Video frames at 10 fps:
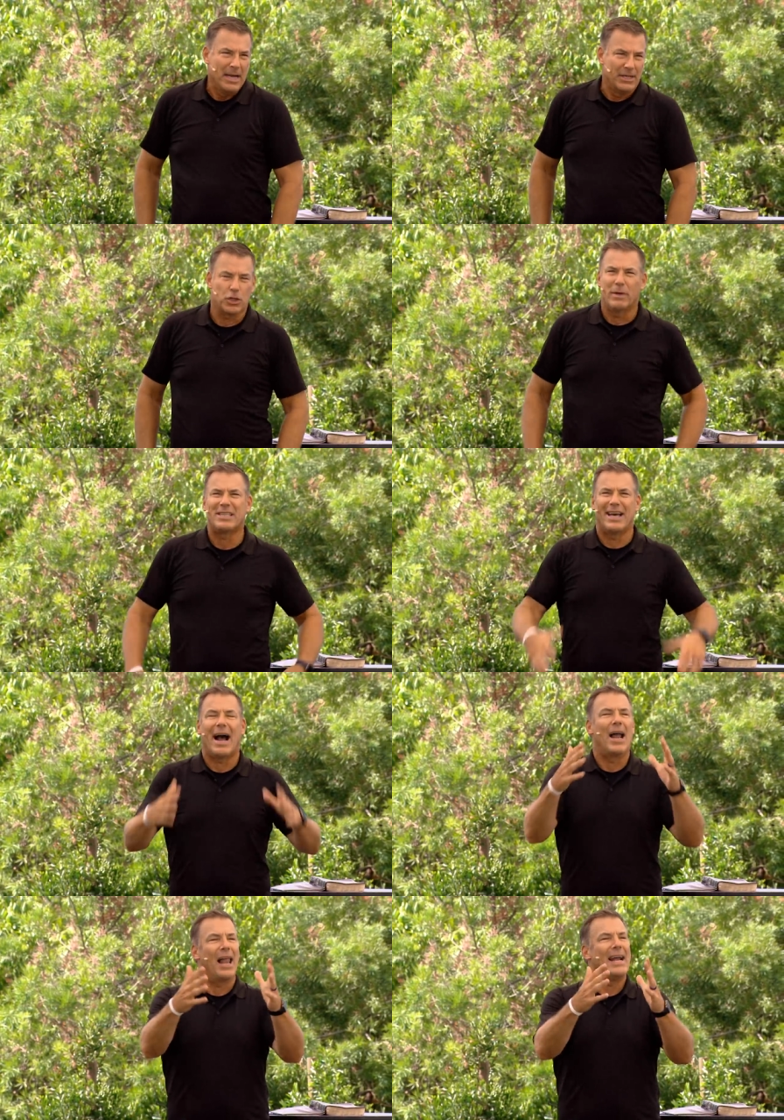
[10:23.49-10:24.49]
And so he said,
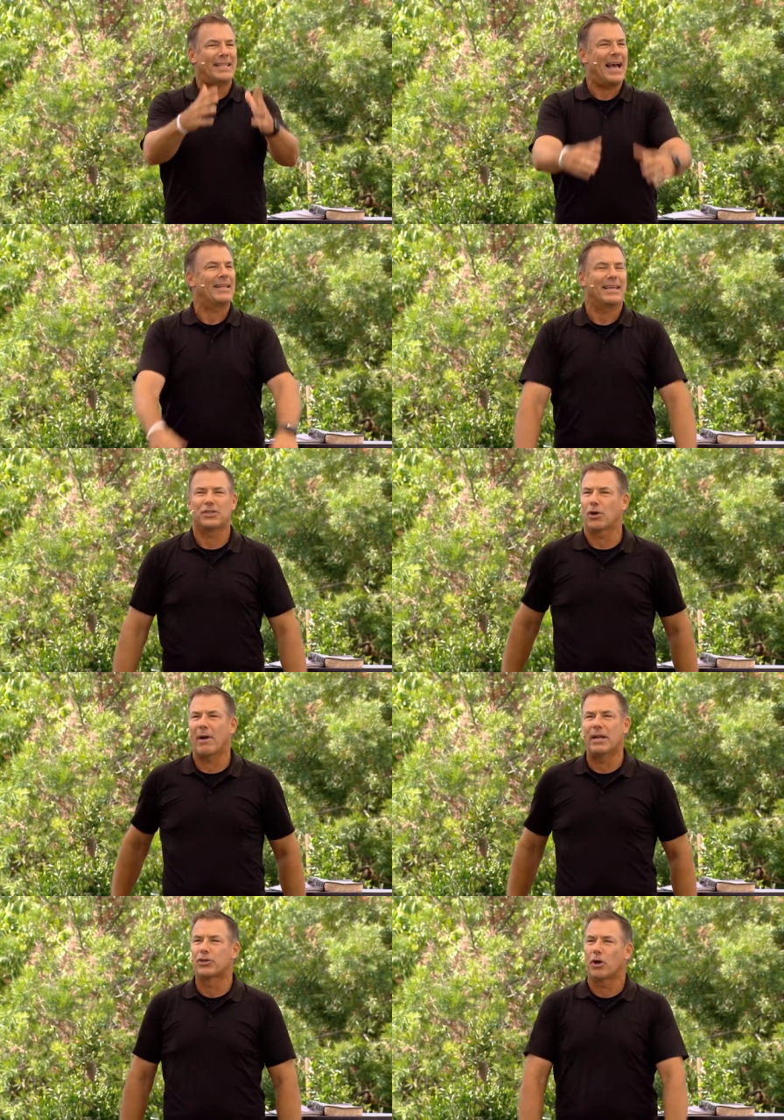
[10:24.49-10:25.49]
I like that. That's a
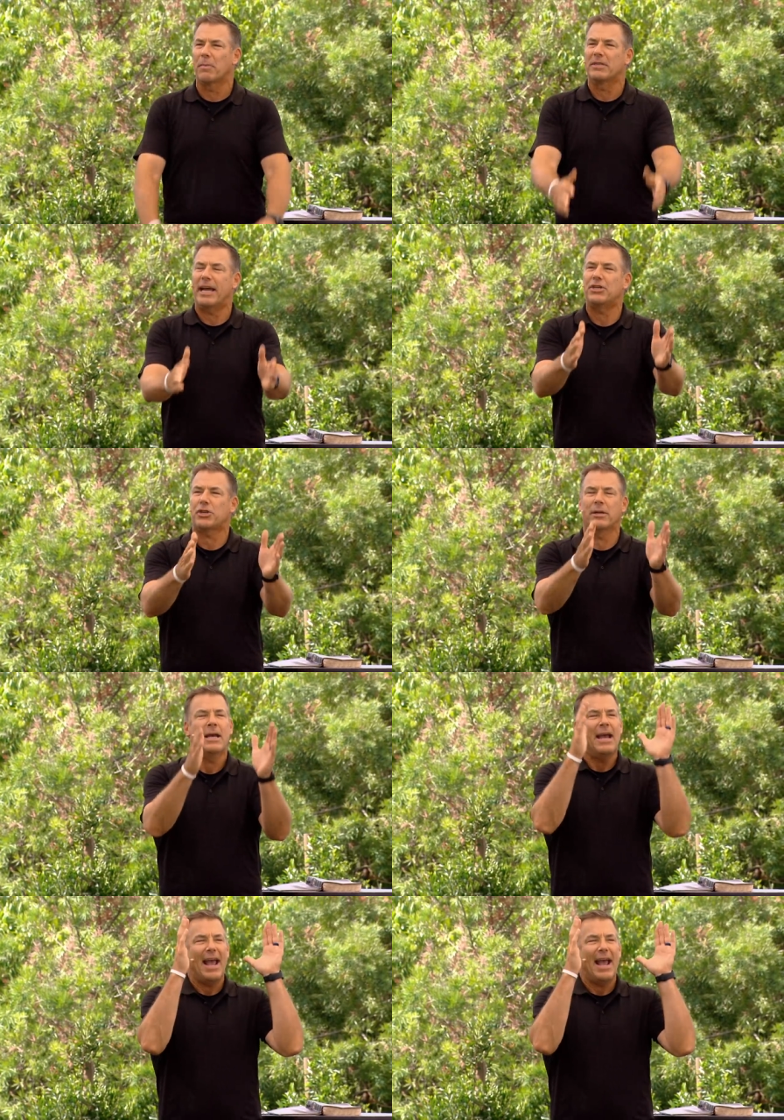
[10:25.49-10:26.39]
great interpretation.